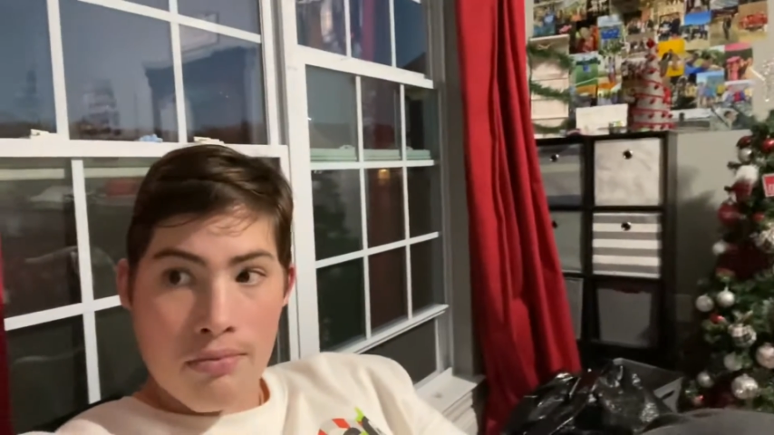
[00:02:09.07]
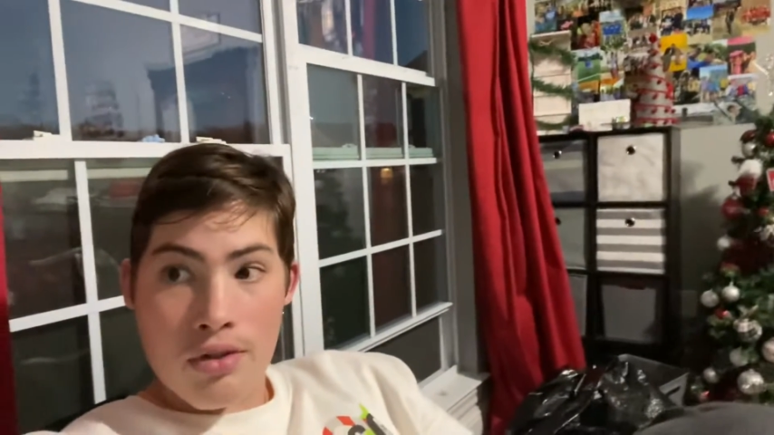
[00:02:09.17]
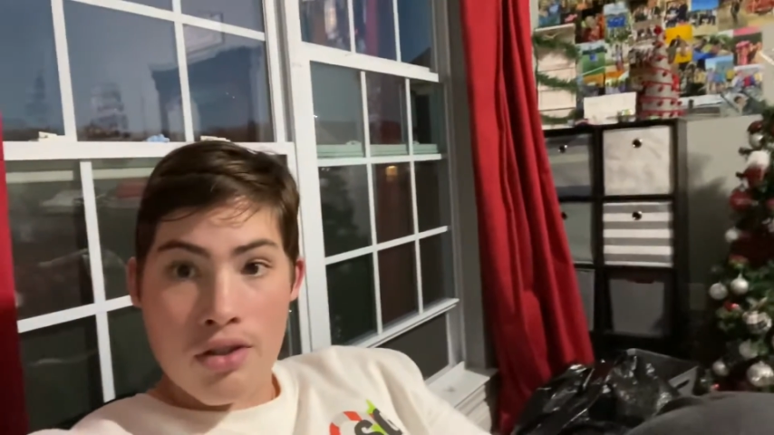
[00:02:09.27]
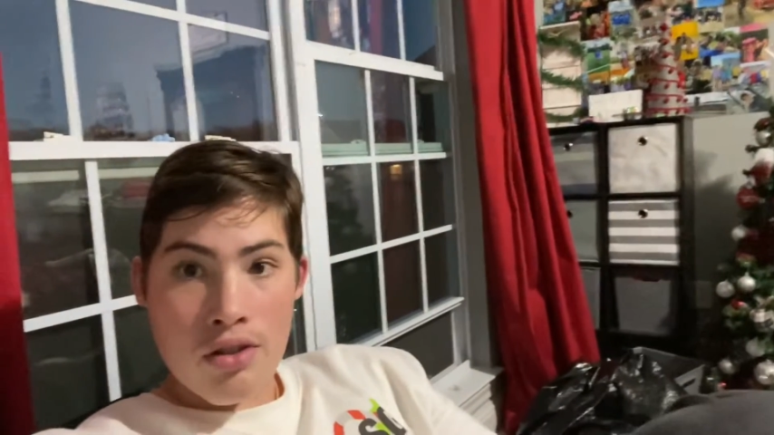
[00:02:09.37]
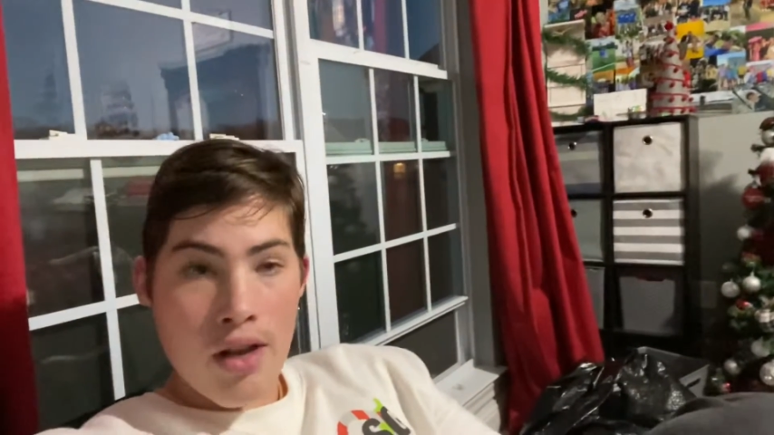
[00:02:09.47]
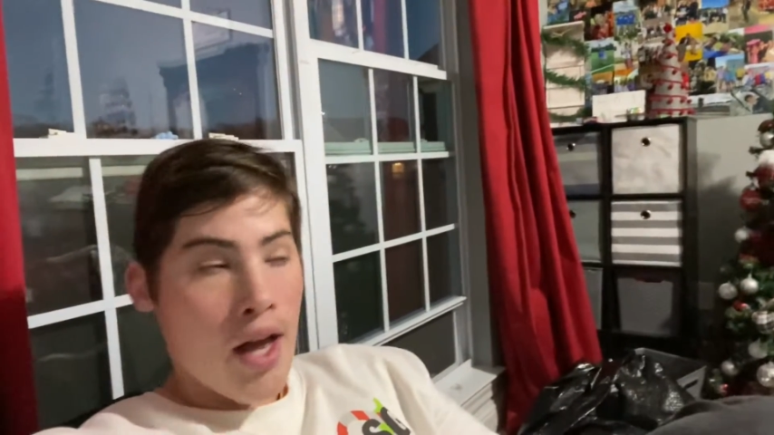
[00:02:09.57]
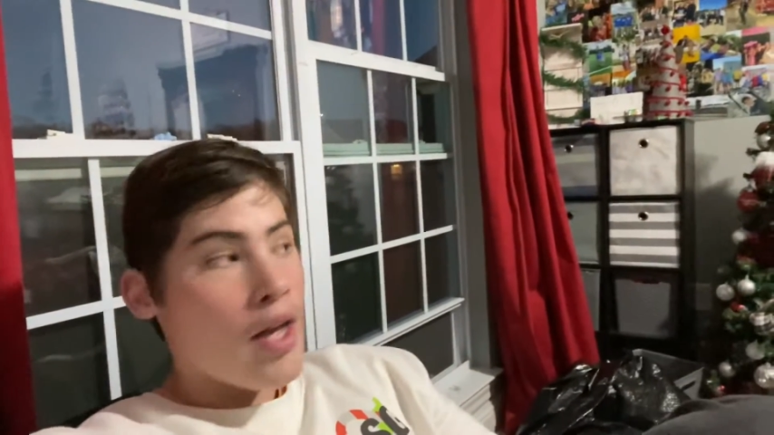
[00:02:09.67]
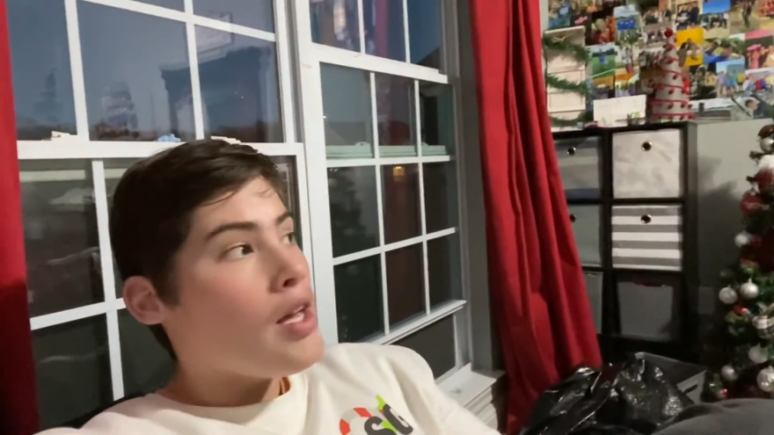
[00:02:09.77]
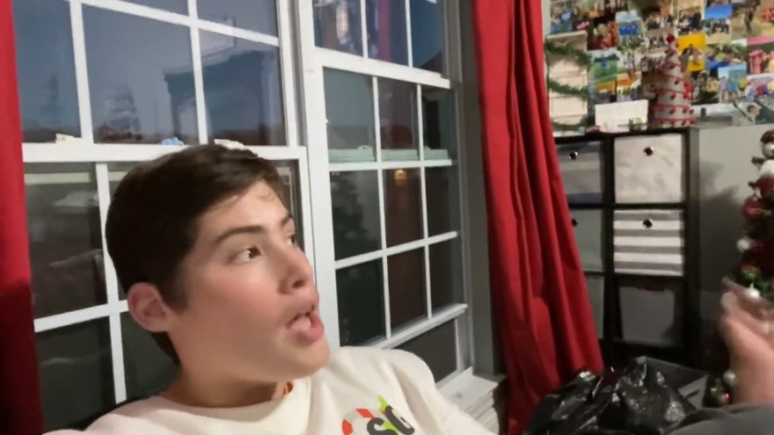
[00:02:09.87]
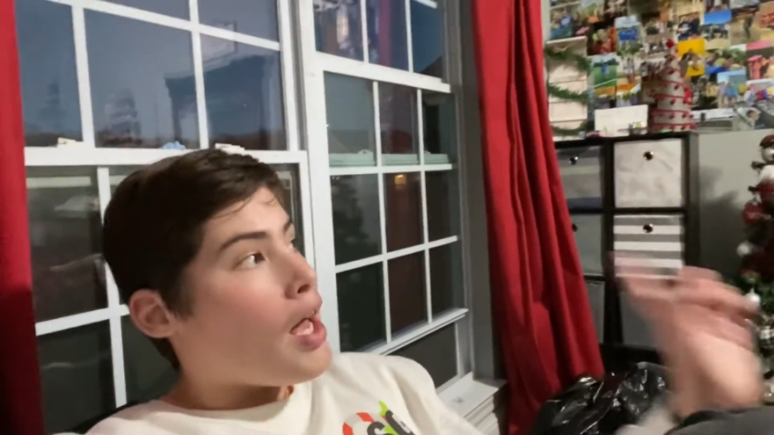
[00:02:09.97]
So, yeah,
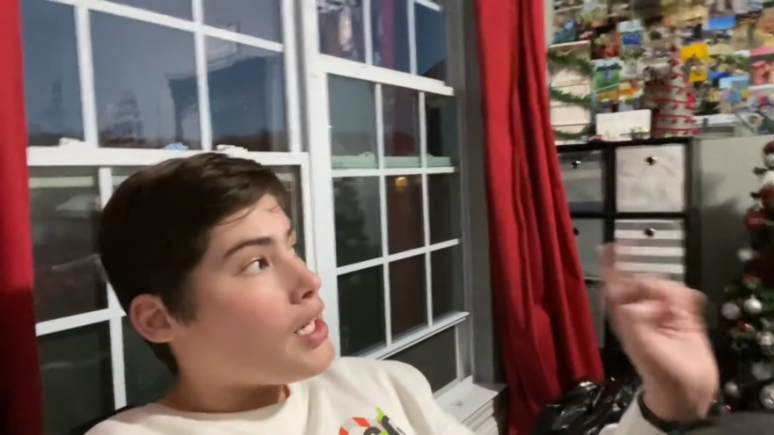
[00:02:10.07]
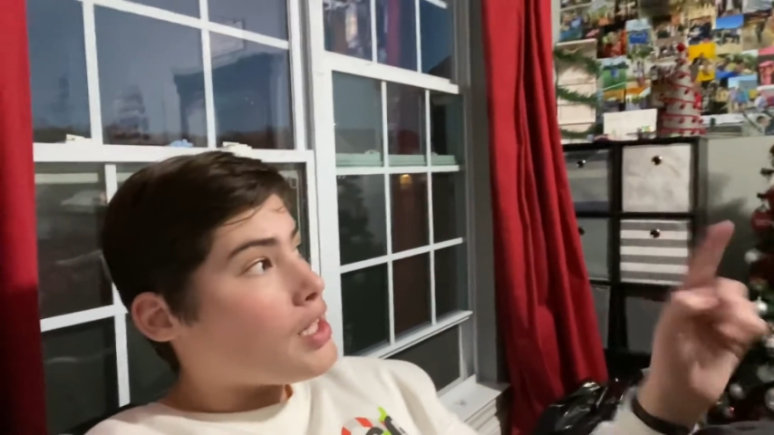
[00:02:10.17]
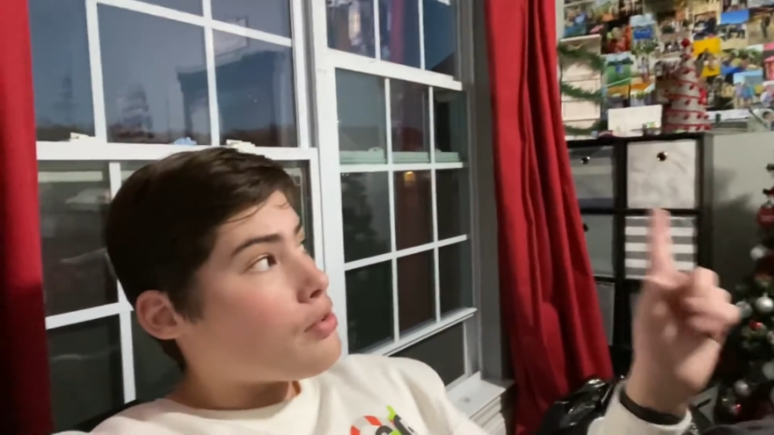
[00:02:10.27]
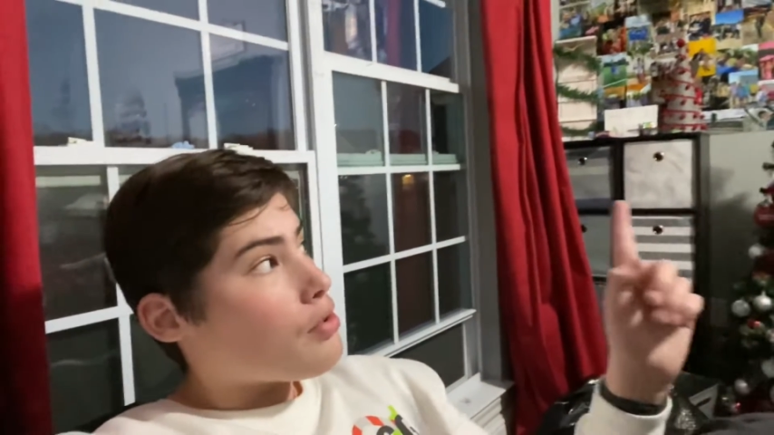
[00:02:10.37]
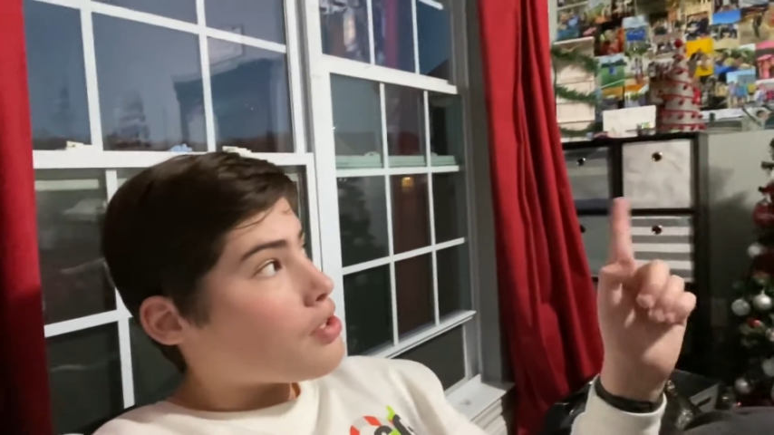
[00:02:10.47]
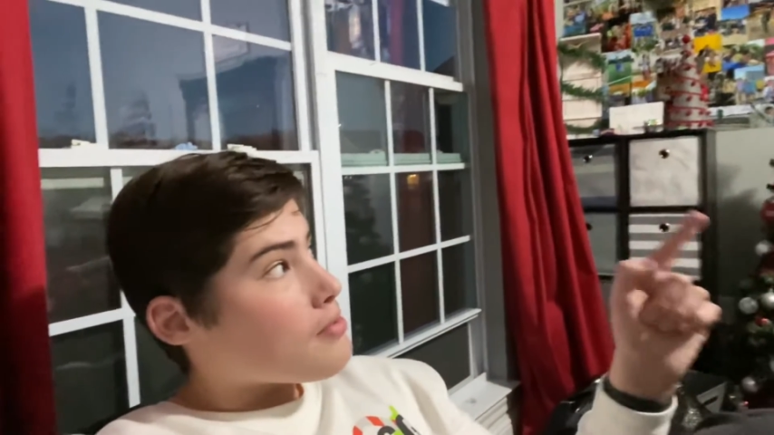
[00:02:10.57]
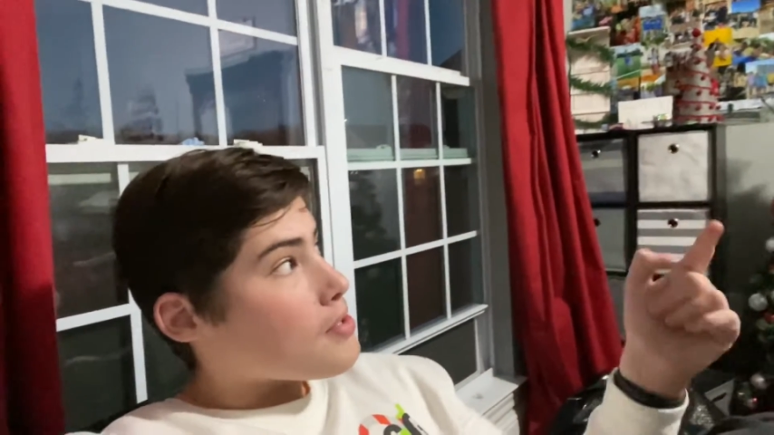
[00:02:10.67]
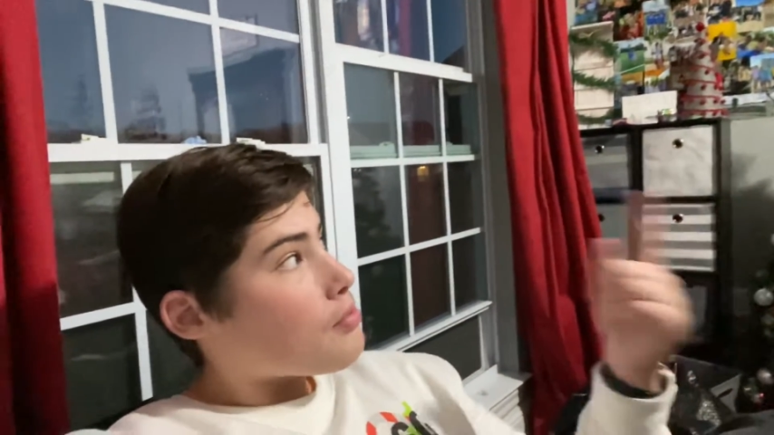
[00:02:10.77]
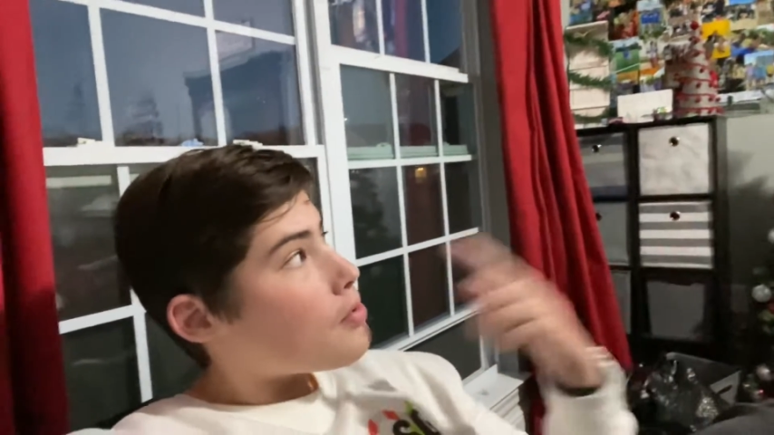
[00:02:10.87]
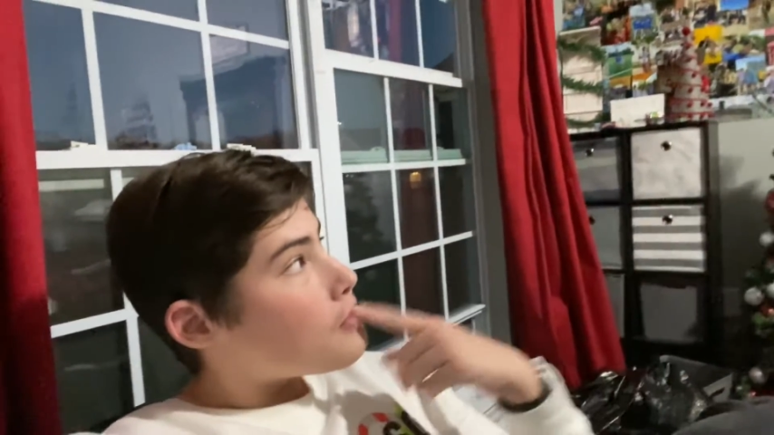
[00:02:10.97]
I need to do a
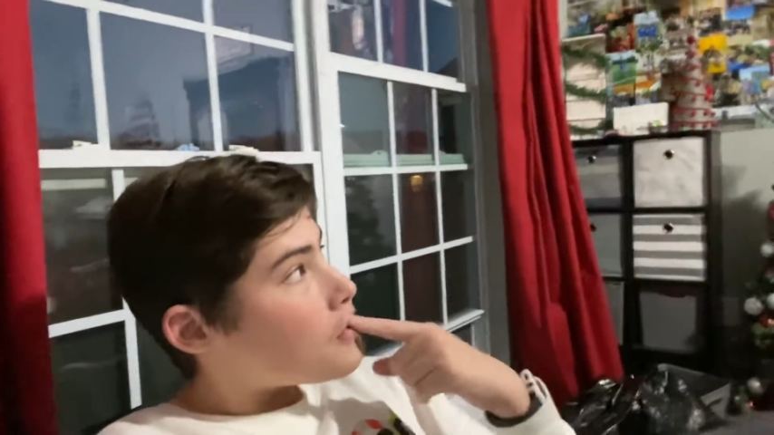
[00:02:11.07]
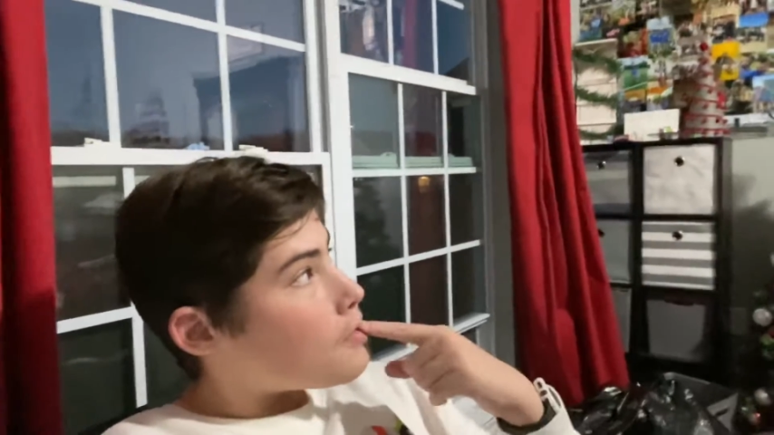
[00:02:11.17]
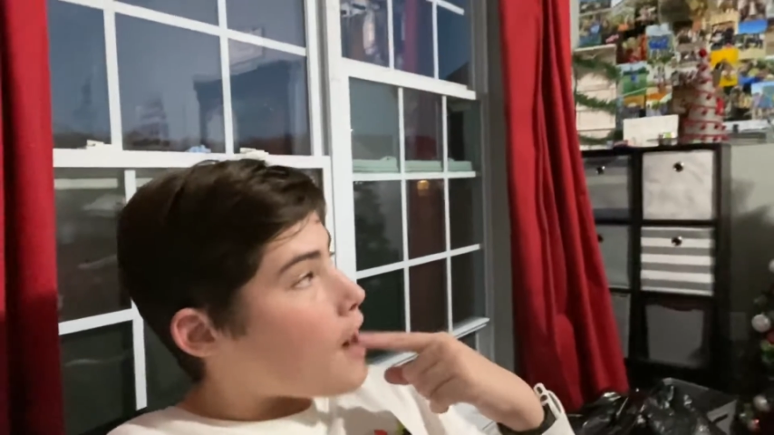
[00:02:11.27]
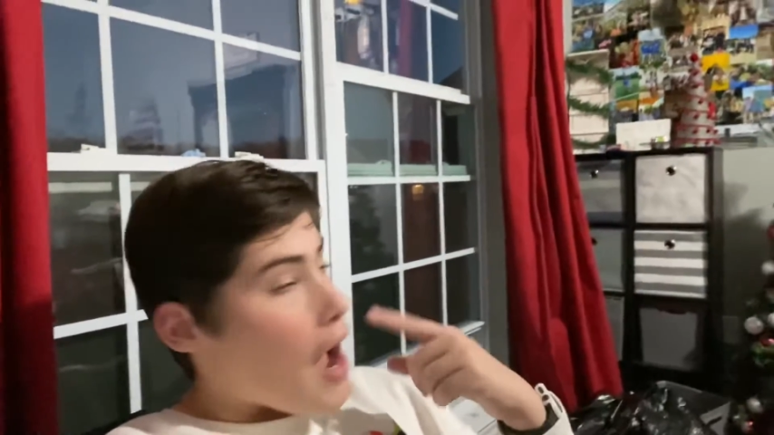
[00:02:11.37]
Christmas room tour.